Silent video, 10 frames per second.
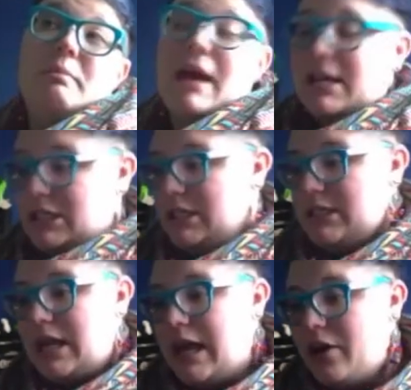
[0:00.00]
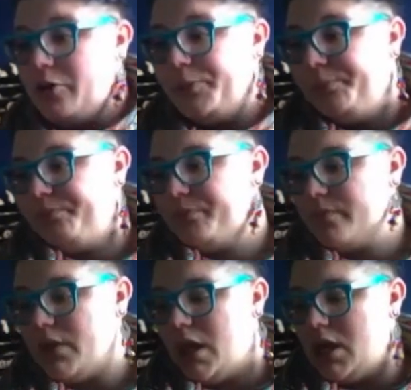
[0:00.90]
patches now.
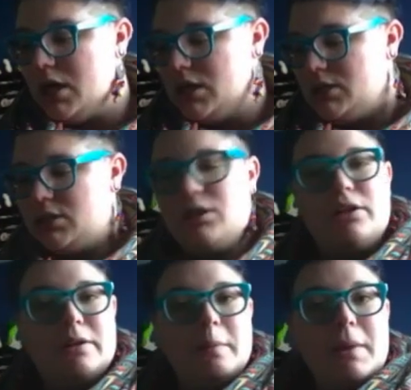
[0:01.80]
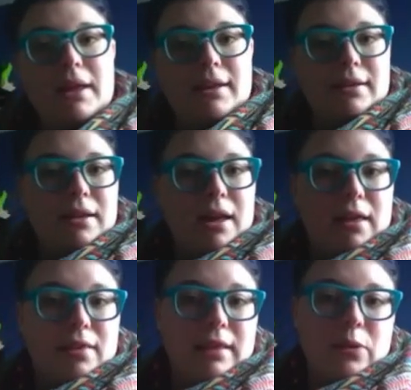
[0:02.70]
And
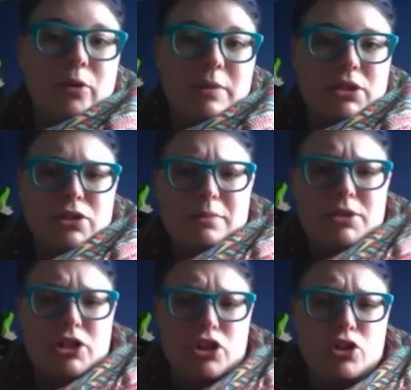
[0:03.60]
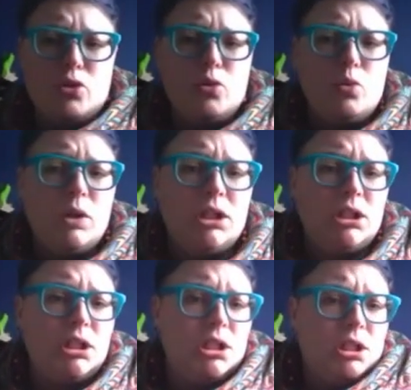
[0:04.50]
yeah, they will be shipped to you
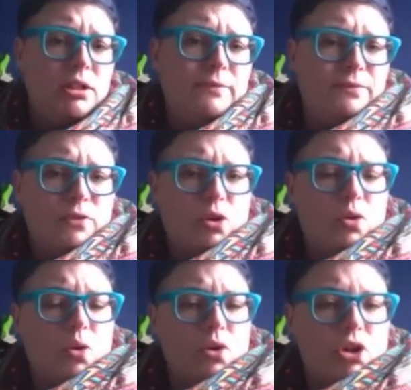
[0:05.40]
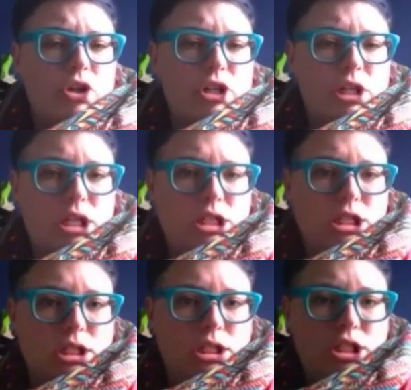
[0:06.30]
or ordered
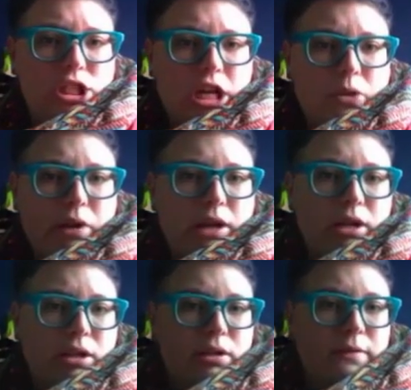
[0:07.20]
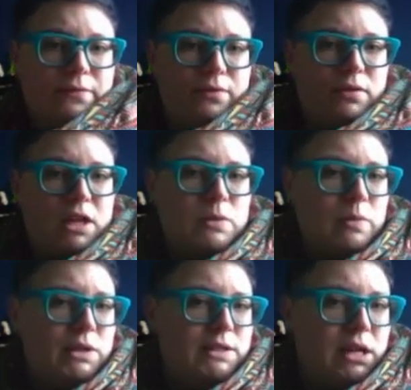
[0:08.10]
in January. That's
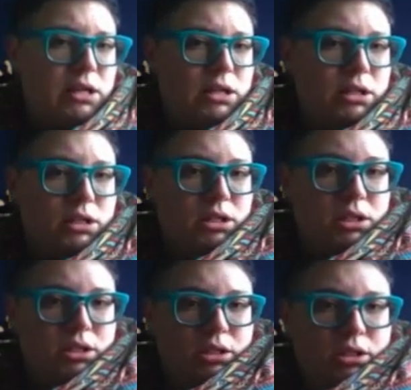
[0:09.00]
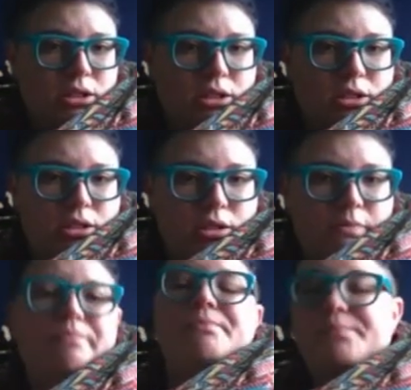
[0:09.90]
what we decided. Mm-hmm. Yeah,
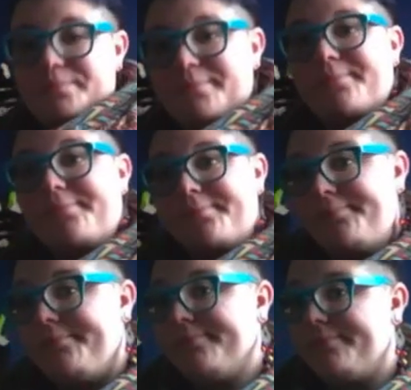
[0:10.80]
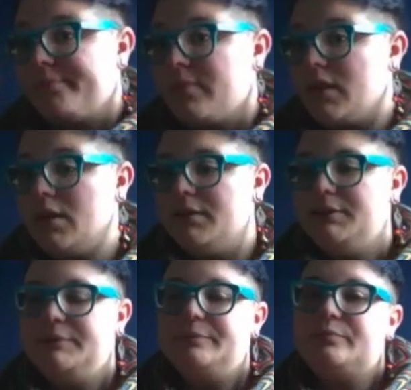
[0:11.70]
because we want to do the
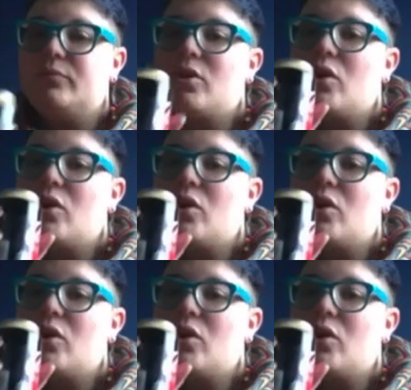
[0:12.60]
subscriber